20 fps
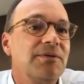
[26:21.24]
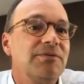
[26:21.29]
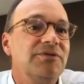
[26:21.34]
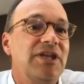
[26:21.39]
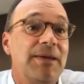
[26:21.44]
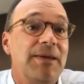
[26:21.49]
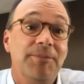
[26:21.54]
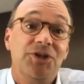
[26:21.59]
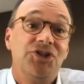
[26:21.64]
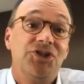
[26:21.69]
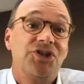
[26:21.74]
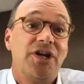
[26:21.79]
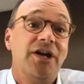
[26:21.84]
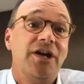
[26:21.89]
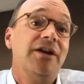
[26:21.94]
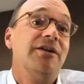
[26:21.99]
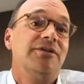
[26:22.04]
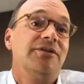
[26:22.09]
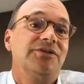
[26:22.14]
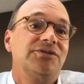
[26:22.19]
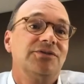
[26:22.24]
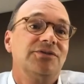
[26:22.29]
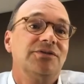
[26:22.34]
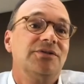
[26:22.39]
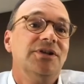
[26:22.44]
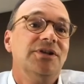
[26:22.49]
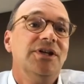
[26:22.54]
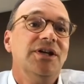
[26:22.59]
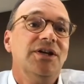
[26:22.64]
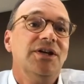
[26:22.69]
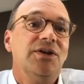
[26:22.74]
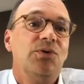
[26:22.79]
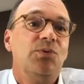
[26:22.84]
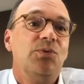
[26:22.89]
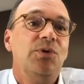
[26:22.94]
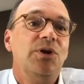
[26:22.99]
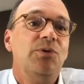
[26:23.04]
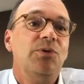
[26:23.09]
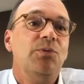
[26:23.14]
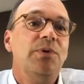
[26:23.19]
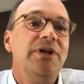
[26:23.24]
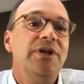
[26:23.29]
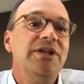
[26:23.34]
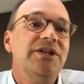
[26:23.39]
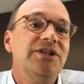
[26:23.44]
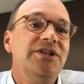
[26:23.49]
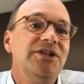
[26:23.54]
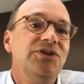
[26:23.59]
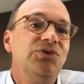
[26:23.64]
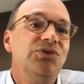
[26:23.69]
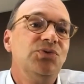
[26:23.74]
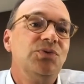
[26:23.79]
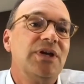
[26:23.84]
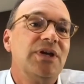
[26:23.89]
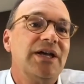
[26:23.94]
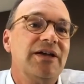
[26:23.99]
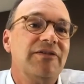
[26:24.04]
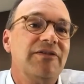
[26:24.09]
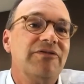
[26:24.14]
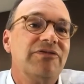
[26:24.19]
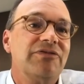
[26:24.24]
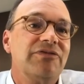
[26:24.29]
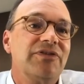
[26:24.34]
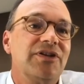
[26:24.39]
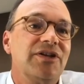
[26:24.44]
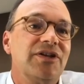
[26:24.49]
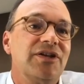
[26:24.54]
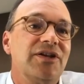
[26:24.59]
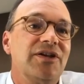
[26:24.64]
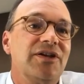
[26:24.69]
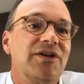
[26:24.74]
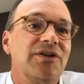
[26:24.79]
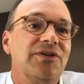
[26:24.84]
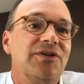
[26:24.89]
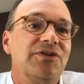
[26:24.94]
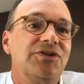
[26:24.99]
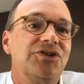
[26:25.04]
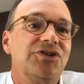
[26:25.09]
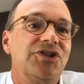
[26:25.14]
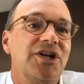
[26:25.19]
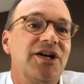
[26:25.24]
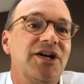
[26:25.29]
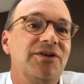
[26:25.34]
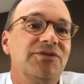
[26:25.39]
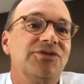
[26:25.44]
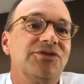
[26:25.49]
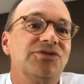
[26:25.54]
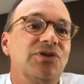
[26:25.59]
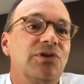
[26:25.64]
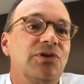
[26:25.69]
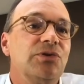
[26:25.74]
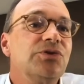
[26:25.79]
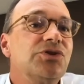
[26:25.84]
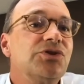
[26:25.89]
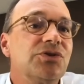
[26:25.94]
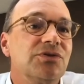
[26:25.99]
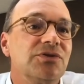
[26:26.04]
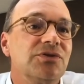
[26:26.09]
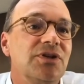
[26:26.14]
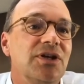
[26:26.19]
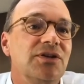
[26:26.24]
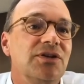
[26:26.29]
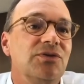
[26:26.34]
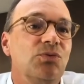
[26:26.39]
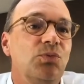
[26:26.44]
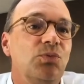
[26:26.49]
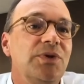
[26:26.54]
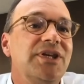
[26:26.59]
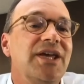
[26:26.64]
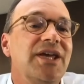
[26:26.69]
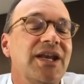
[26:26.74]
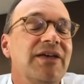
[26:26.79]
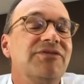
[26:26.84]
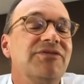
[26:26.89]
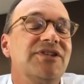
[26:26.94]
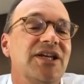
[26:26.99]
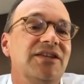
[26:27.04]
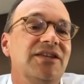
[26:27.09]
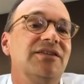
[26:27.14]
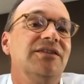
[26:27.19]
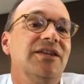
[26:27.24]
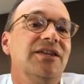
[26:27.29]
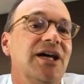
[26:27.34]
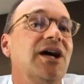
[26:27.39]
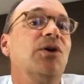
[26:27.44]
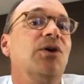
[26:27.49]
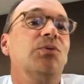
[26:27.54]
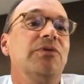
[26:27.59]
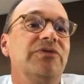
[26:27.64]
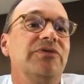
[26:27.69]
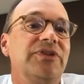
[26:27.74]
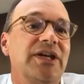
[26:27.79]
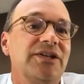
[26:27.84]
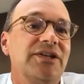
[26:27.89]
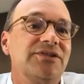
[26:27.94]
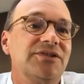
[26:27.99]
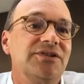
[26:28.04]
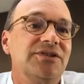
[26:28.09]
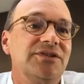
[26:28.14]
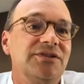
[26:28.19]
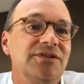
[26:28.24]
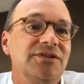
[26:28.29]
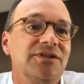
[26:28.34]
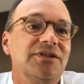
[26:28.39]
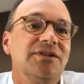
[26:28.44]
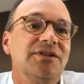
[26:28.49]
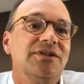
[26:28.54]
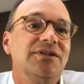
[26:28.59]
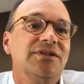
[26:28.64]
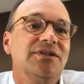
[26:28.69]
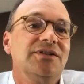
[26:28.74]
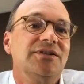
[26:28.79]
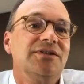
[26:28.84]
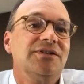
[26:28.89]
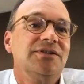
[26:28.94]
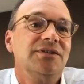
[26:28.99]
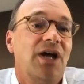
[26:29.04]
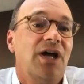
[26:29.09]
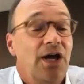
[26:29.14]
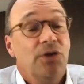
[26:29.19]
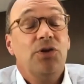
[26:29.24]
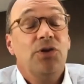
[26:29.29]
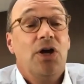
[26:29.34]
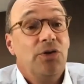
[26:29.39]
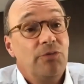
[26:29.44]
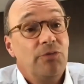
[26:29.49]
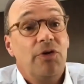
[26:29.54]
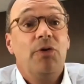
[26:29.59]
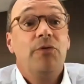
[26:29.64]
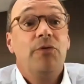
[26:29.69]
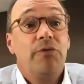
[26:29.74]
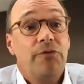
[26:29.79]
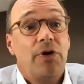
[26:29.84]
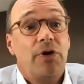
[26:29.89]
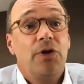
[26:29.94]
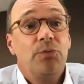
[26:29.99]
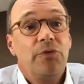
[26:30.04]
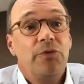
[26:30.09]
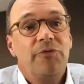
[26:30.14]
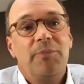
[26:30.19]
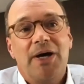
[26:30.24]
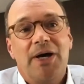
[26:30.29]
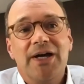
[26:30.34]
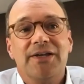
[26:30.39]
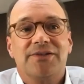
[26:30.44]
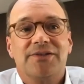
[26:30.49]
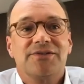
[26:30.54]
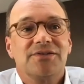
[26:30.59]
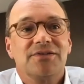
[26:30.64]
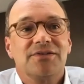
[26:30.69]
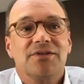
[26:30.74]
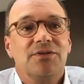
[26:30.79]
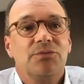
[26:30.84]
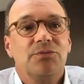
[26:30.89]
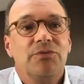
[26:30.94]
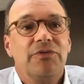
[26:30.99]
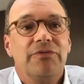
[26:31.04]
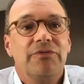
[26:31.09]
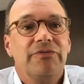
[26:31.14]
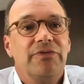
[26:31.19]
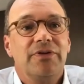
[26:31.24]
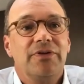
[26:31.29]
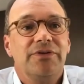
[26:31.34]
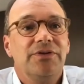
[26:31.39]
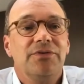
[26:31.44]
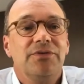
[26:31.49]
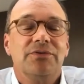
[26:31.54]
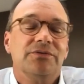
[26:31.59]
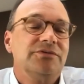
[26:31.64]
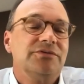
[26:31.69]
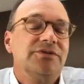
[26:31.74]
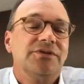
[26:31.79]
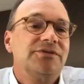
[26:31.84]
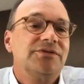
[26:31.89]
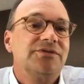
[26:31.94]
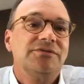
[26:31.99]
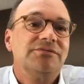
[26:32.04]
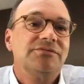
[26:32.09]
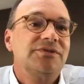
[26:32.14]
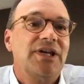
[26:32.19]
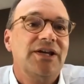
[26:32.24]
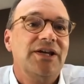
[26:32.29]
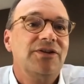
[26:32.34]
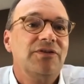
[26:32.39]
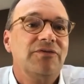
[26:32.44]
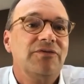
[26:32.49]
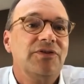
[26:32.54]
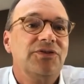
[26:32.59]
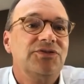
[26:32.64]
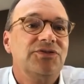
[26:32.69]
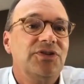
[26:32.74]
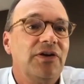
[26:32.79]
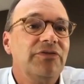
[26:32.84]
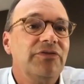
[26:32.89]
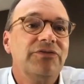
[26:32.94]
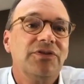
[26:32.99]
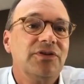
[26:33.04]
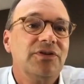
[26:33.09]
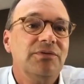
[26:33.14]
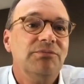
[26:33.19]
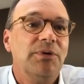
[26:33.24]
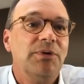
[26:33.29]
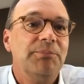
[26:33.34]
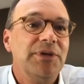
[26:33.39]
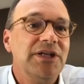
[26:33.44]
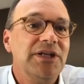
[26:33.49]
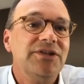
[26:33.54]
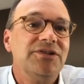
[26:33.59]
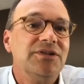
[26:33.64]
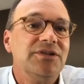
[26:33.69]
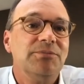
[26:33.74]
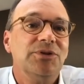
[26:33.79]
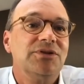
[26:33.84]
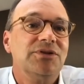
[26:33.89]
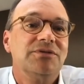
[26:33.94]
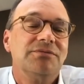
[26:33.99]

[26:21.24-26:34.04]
damaged air. So we really need to have a shared solution, and we can have that now with taxi, and with bikes, and with just kind of a soft mobility. But